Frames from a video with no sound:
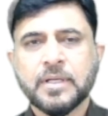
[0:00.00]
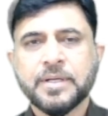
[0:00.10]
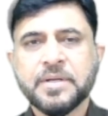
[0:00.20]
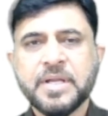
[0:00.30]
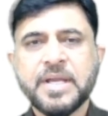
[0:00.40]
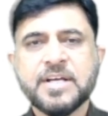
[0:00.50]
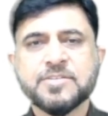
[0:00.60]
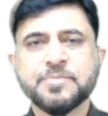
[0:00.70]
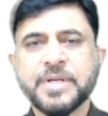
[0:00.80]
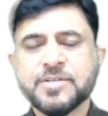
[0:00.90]
It
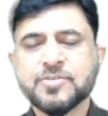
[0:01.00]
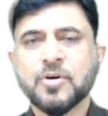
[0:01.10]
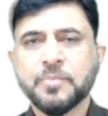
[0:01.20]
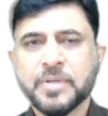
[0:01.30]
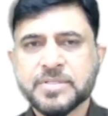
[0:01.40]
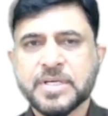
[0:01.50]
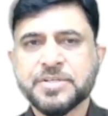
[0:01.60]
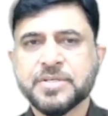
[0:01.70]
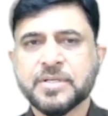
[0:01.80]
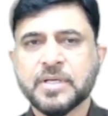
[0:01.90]
needs brainstorming
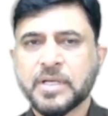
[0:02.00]
session.